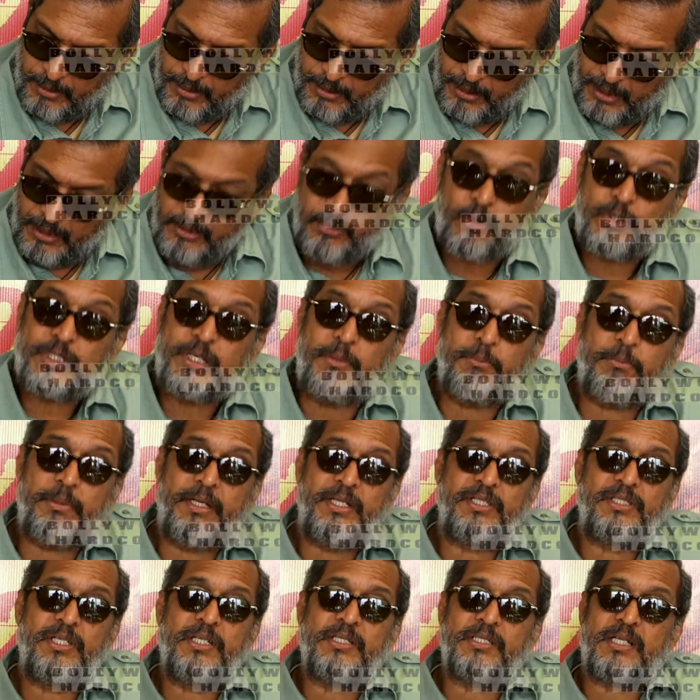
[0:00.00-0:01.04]
And those
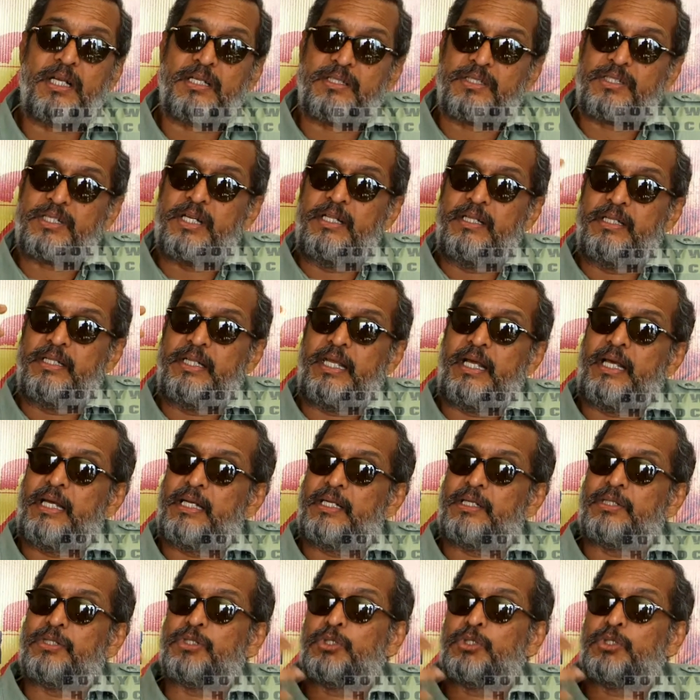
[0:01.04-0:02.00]
impressions are still there.